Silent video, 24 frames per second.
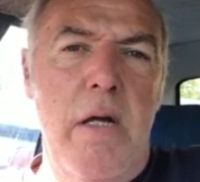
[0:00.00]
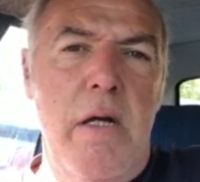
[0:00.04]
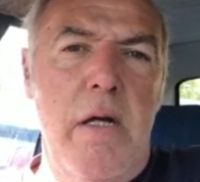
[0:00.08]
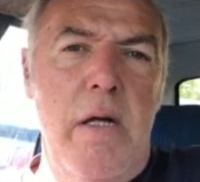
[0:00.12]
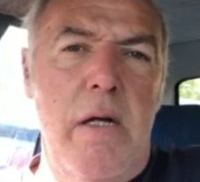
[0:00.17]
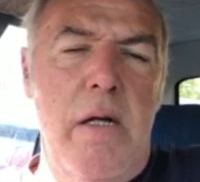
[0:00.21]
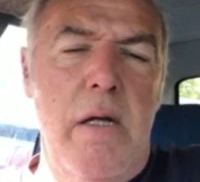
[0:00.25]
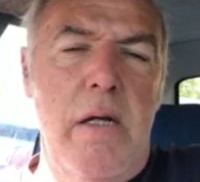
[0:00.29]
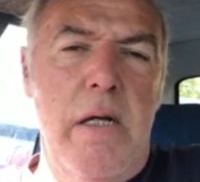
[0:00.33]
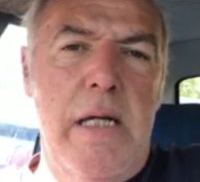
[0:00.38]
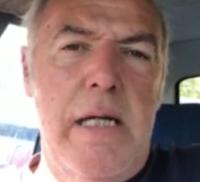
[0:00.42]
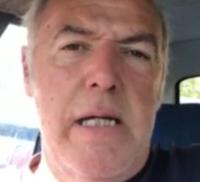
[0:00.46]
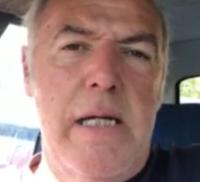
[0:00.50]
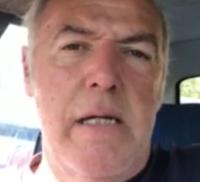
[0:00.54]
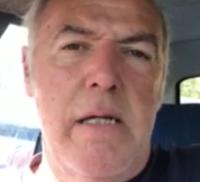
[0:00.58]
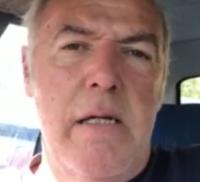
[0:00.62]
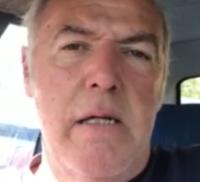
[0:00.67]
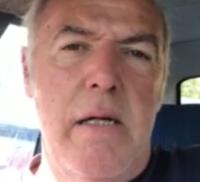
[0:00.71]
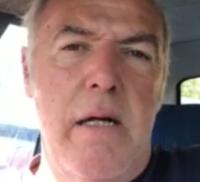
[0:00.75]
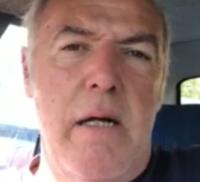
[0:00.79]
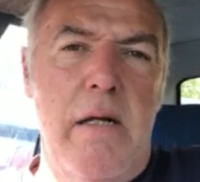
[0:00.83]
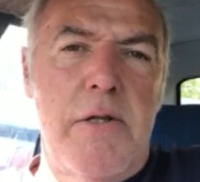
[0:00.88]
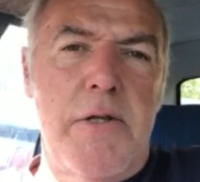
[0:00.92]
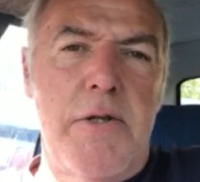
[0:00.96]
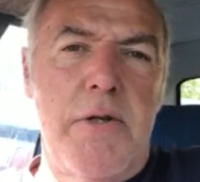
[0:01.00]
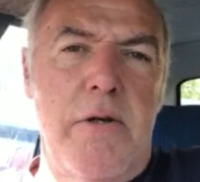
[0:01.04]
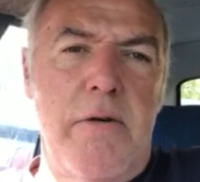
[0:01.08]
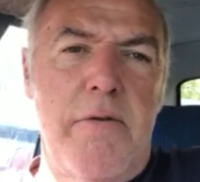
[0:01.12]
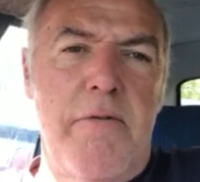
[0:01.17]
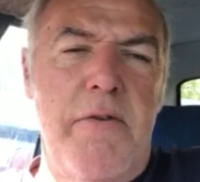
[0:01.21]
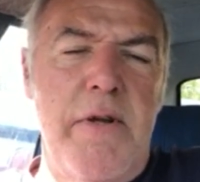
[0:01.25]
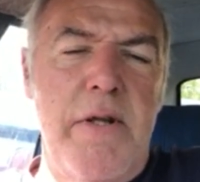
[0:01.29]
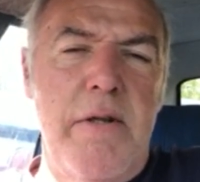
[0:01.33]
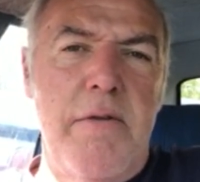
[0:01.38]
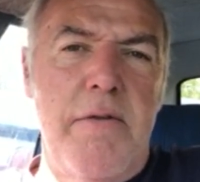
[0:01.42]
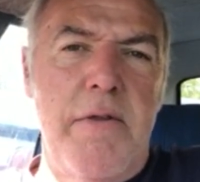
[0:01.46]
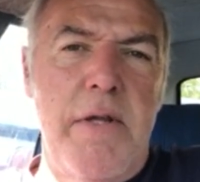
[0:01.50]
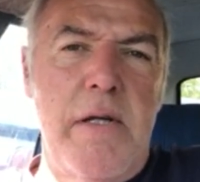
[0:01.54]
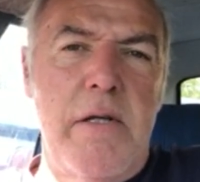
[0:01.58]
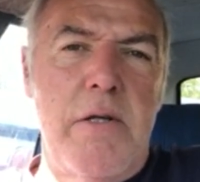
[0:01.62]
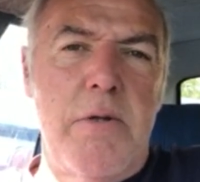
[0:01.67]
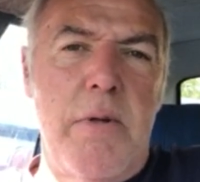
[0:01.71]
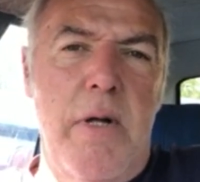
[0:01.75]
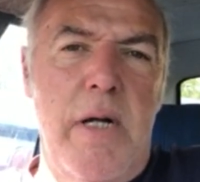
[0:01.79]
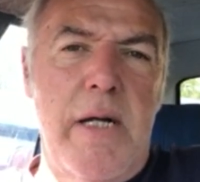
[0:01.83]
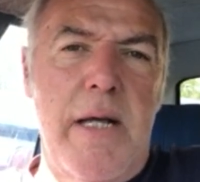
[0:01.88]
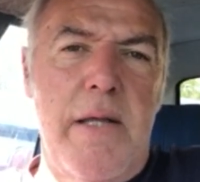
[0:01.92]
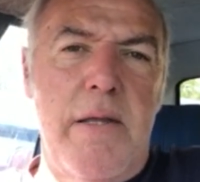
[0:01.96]
I'll uh, I'll start fitting things.
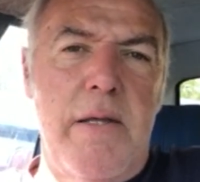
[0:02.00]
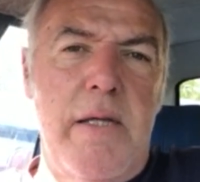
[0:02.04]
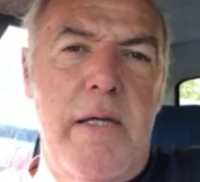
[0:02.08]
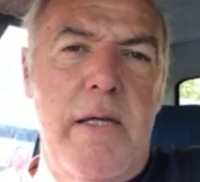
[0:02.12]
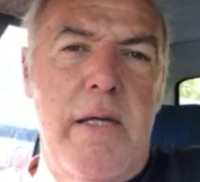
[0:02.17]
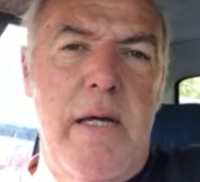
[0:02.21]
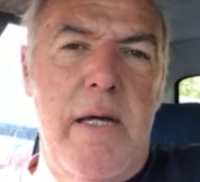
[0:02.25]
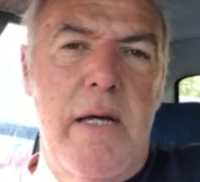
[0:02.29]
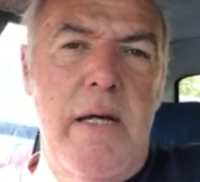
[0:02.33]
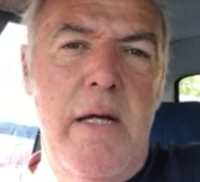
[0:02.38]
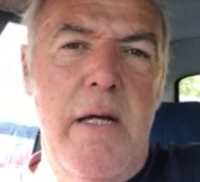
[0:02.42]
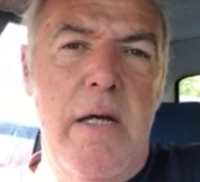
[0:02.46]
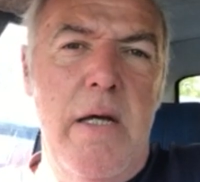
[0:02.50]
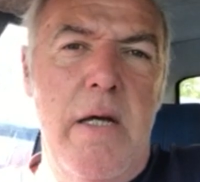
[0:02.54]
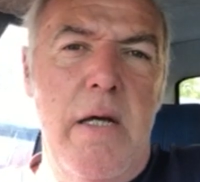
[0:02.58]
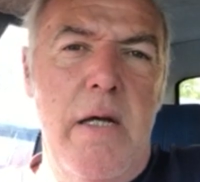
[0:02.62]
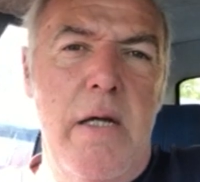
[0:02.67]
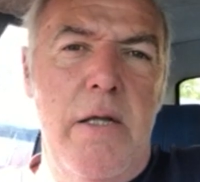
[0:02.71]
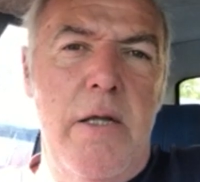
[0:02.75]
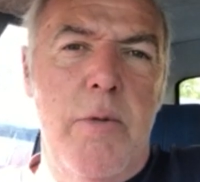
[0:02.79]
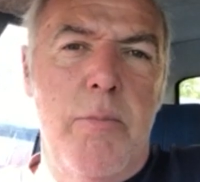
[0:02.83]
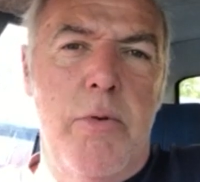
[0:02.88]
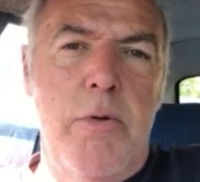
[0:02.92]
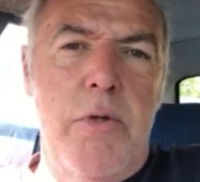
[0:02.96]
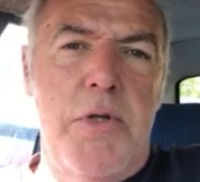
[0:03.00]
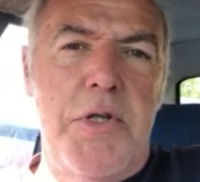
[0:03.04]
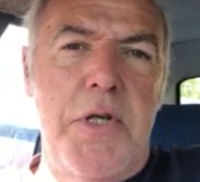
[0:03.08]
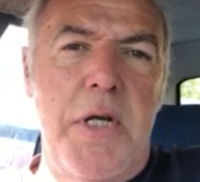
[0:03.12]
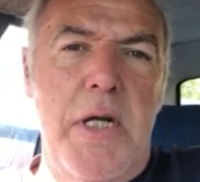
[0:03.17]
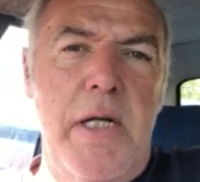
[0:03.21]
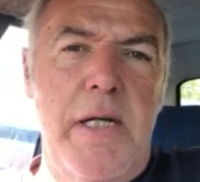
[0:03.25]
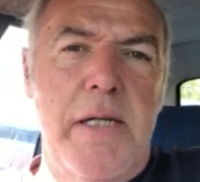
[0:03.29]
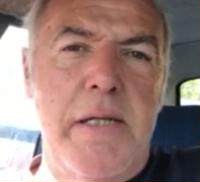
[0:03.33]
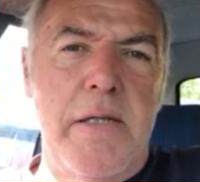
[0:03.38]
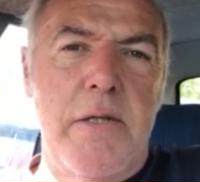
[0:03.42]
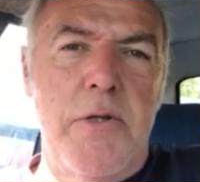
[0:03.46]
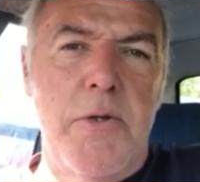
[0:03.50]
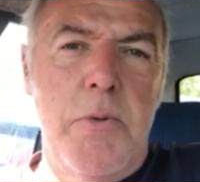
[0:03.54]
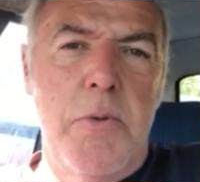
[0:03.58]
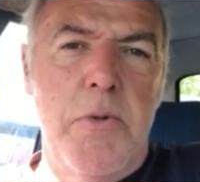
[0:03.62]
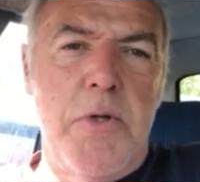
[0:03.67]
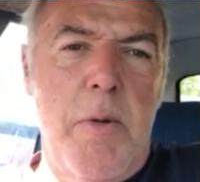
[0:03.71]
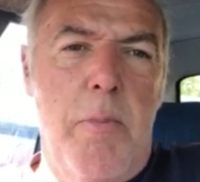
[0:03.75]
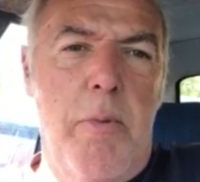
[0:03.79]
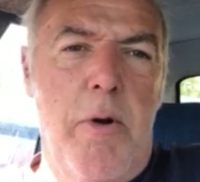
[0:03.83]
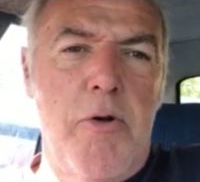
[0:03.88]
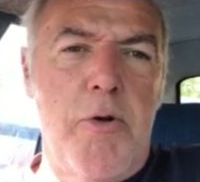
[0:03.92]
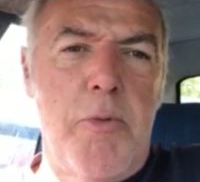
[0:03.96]
So I'll get the uh, the boot seal in as soon
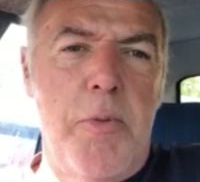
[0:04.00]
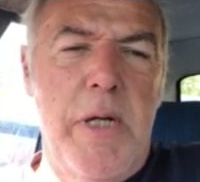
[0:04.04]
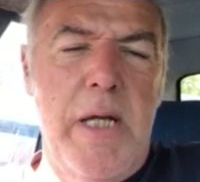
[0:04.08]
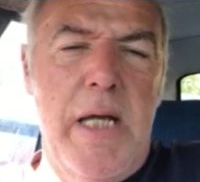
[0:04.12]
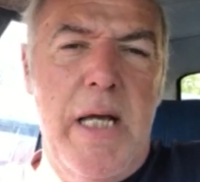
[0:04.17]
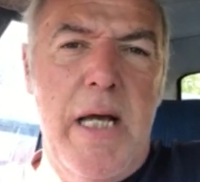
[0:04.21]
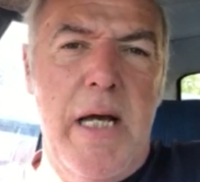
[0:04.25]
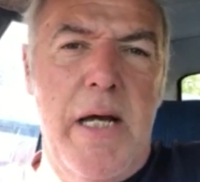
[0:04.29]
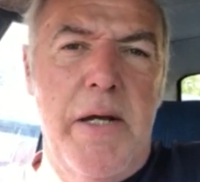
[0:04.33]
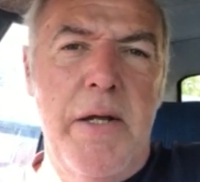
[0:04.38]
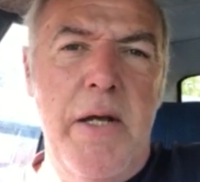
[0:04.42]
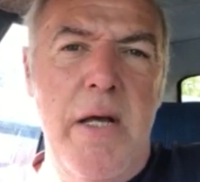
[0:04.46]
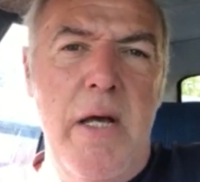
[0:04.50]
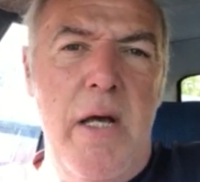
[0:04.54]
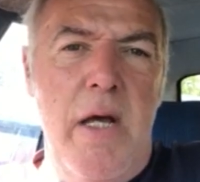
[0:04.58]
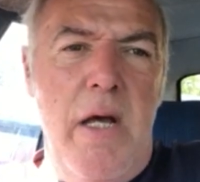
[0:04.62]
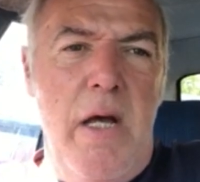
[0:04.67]
as I possibly can.